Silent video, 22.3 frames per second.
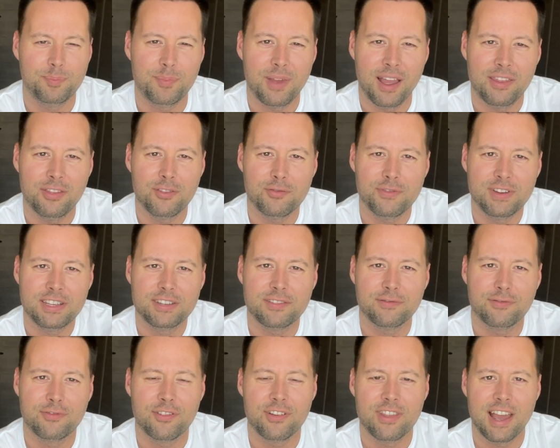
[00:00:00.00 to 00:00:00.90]
And the reason
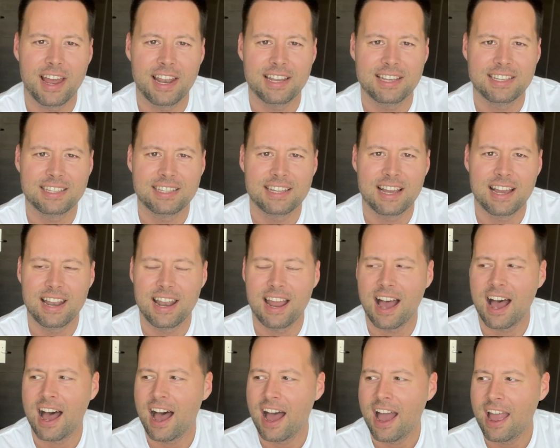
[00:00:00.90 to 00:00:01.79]
for that is that
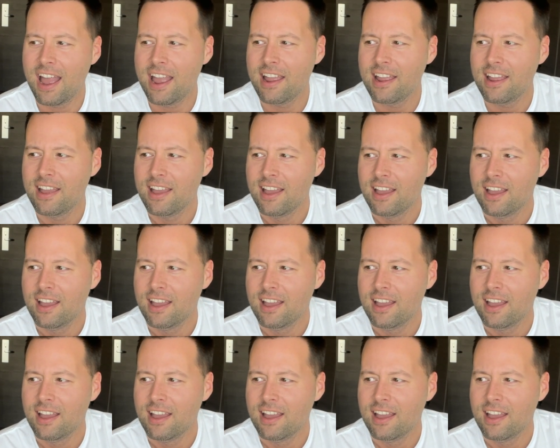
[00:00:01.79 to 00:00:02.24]
I